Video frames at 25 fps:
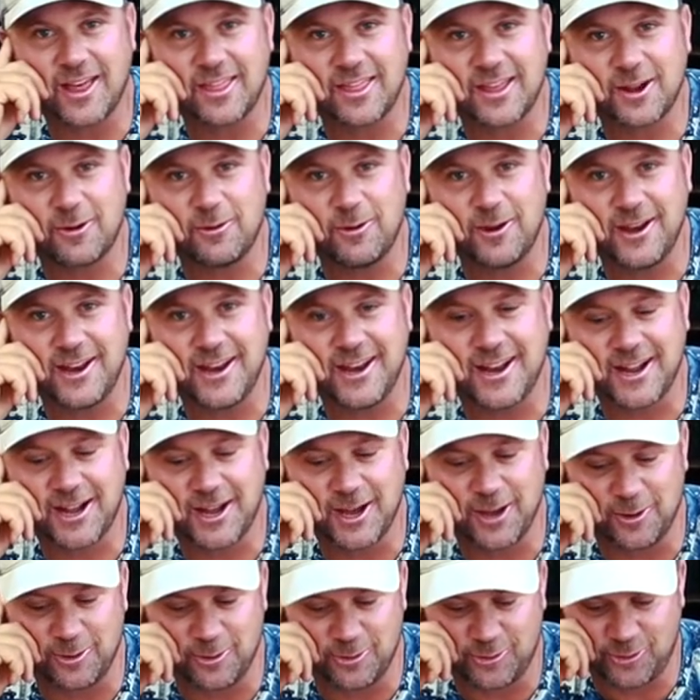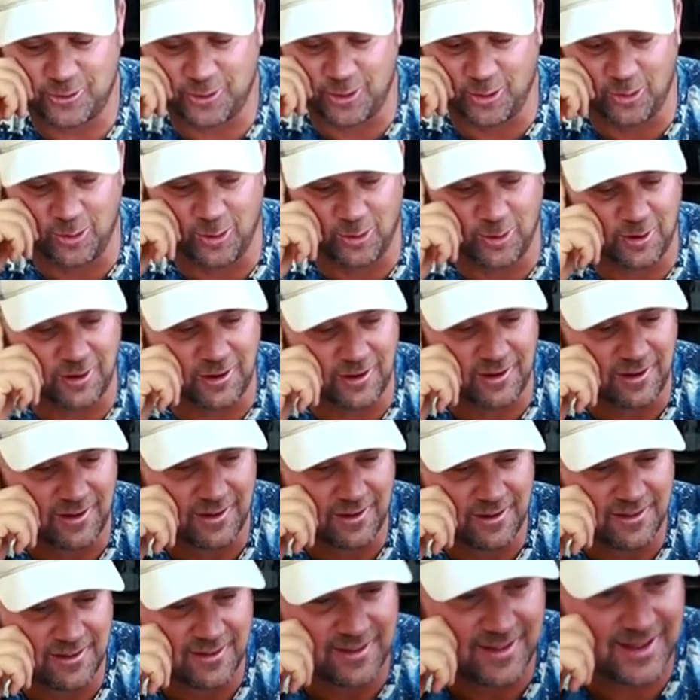think we need to go to the store
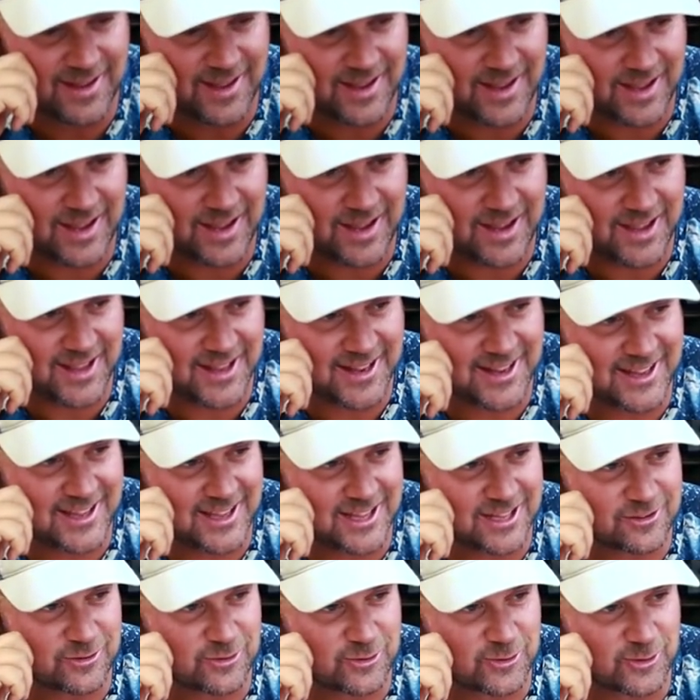and get